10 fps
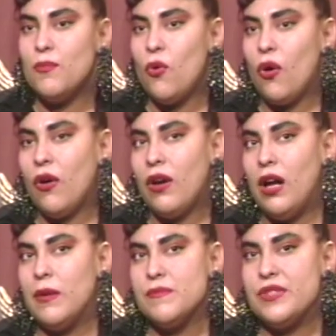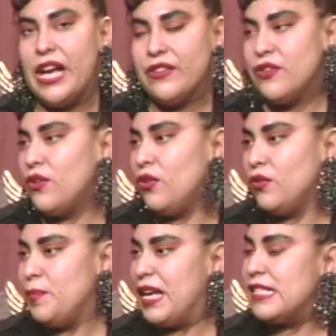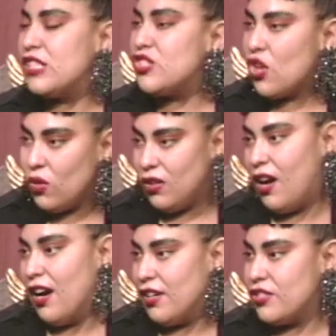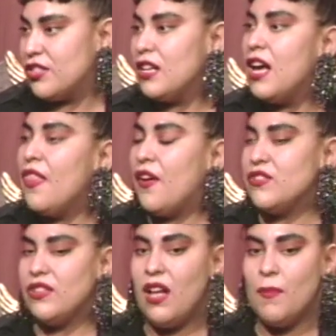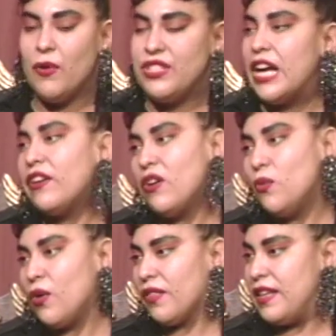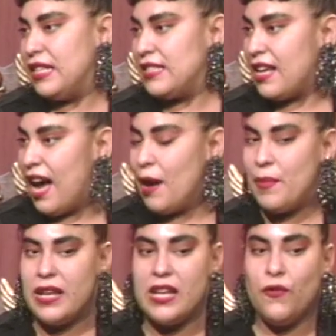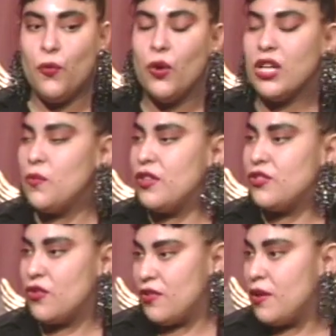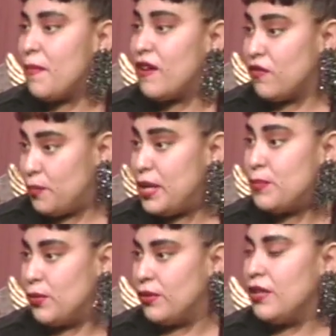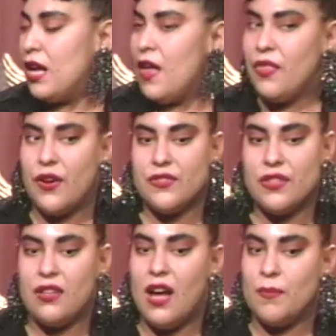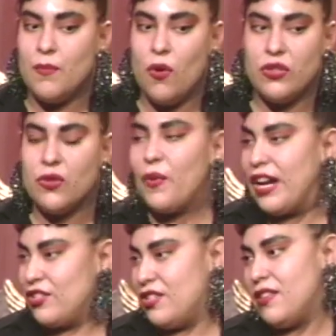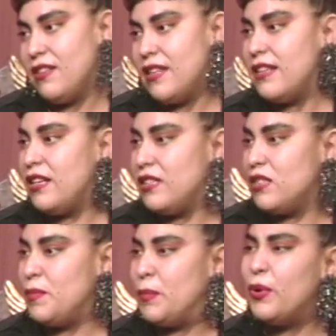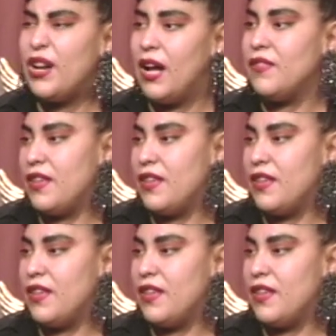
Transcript: more um, technical, because it's so large, there's a lot more technical work that needs to happen. And if you're working with a certain certain amount of people, there's a lot more direction that needs to be put out